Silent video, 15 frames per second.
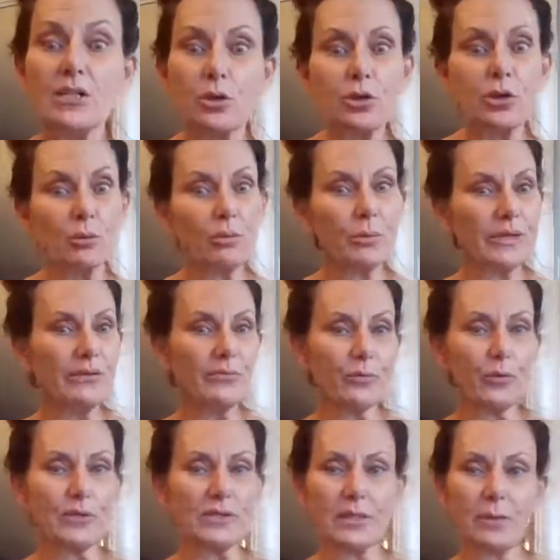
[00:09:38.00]
So you're
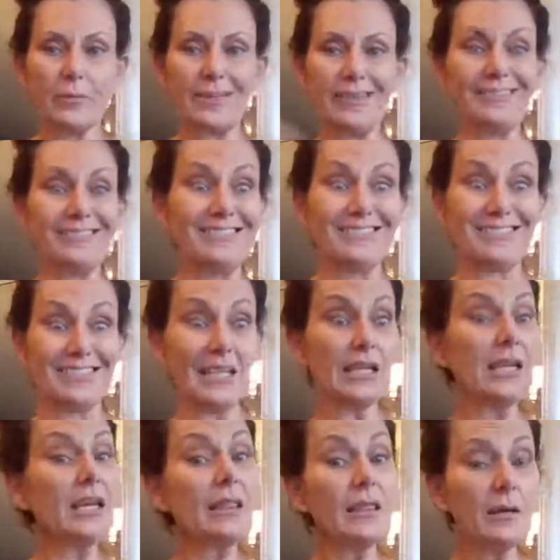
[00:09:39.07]
reinforcing it without
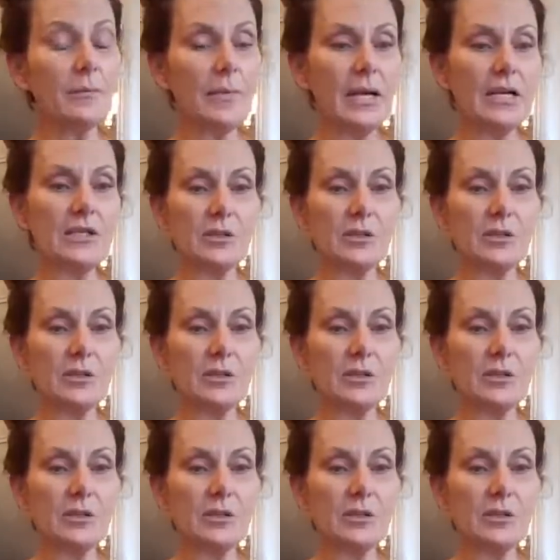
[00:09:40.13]
looking at them.